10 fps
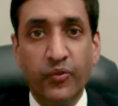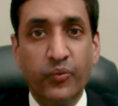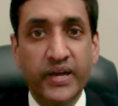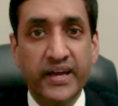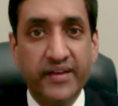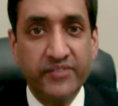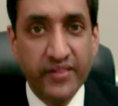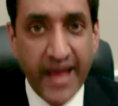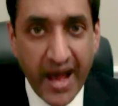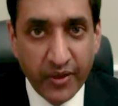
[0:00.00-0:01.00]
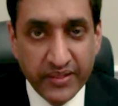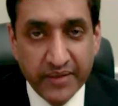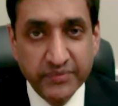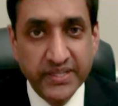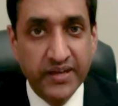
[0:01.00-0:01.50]
We have allowed
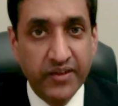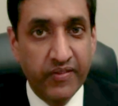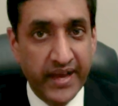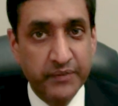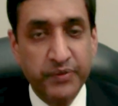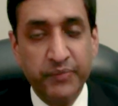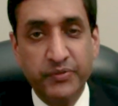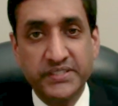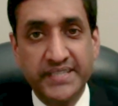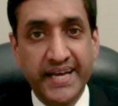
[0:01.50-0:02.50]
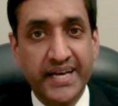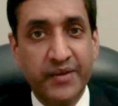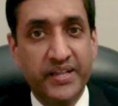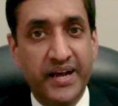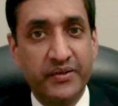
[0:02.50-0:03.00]
them to collect people's data
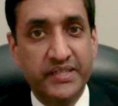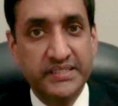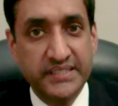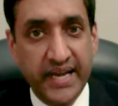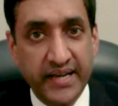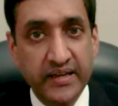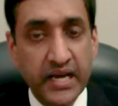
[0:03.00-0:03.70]
without consent.